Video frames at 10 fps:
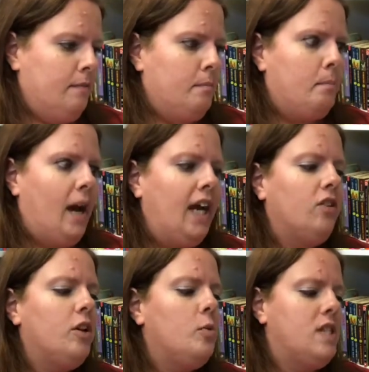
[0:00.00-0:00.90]

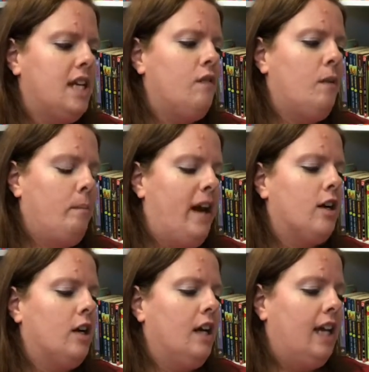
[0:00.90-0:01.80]
Myron was even
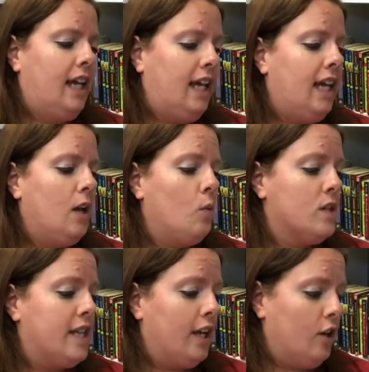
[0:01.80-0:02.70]
better. He
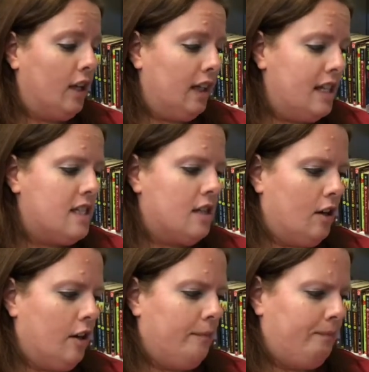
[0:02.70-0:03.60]
was a good
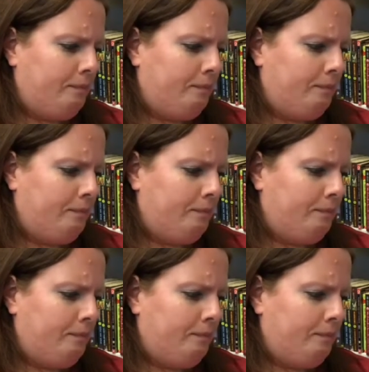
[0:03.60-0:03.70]
listener.